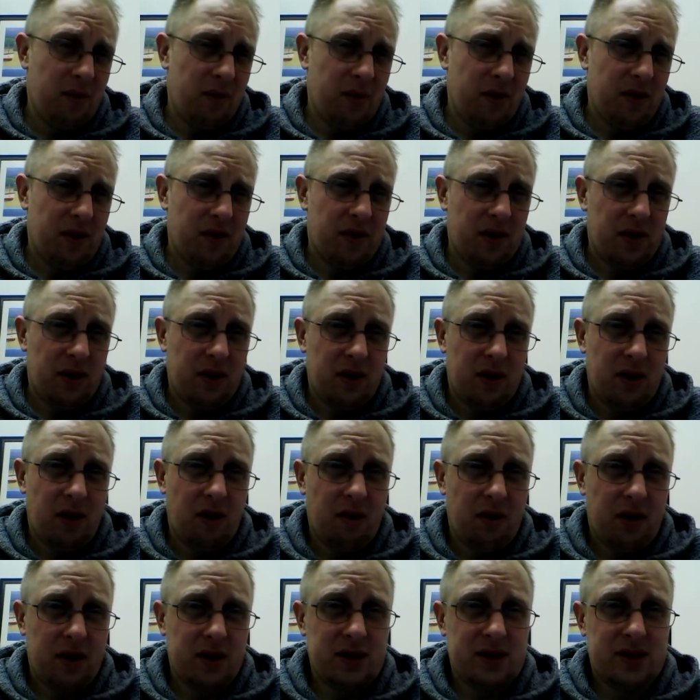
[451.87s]
If you
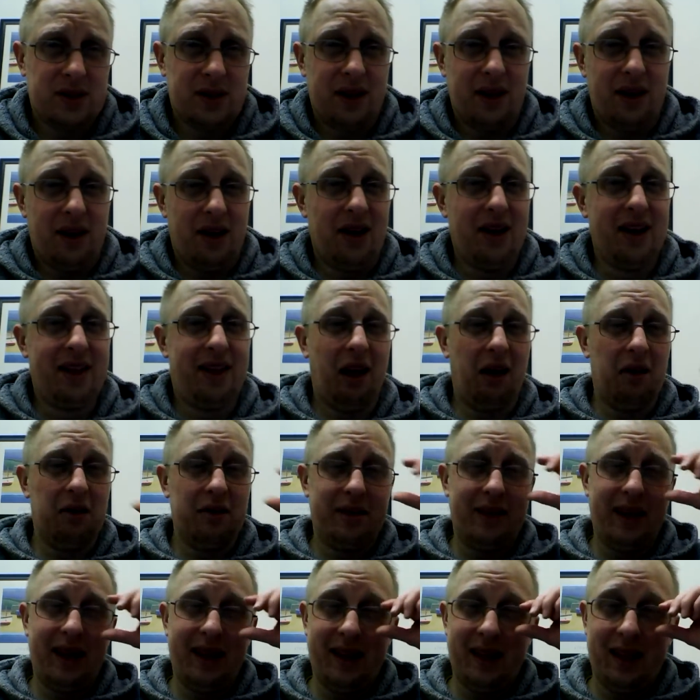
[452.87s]
don't
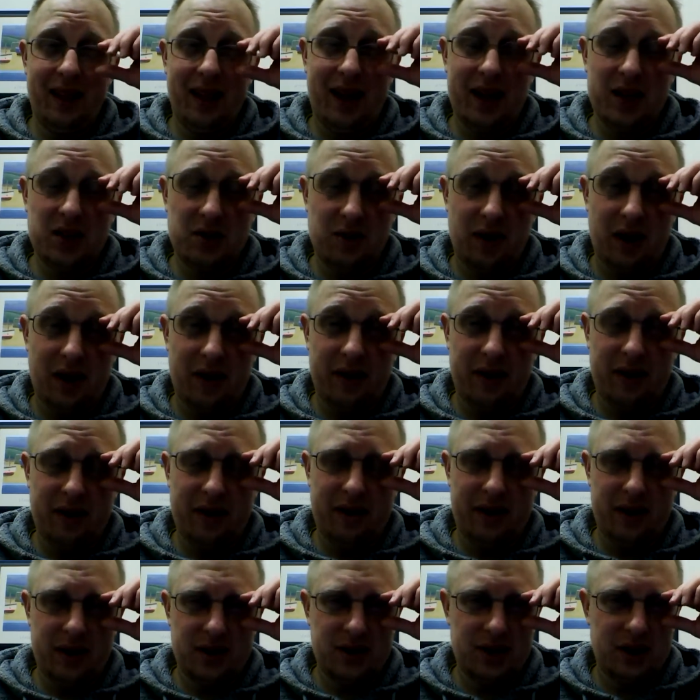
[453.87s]
take the last round into
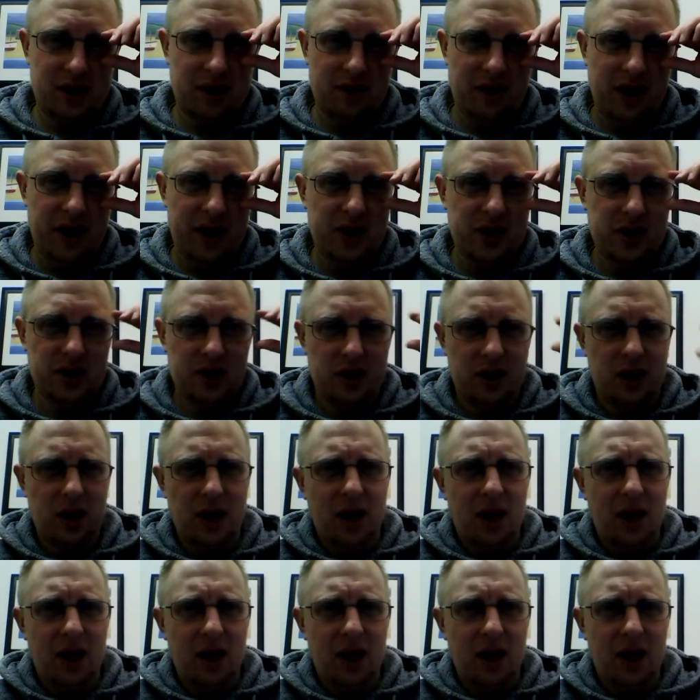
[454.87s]
consideration.